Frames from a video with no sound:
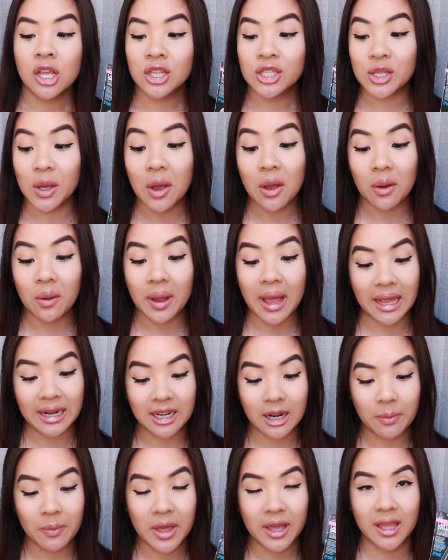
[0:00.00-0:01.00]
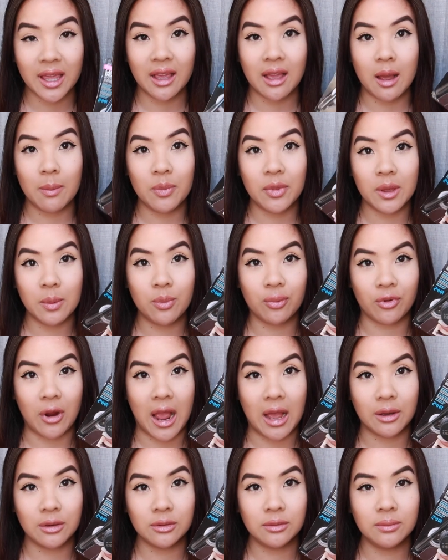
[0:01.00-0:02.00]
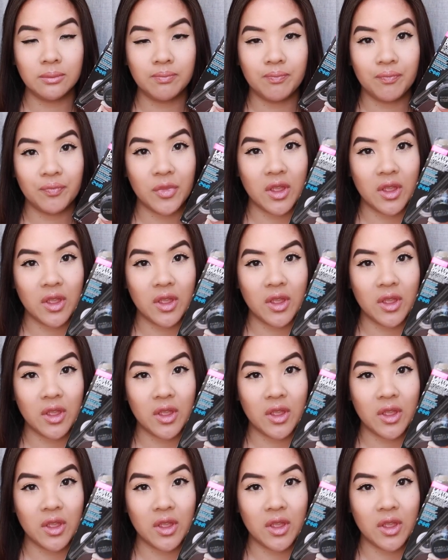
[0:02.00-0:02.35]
So I ended up picking up the Brown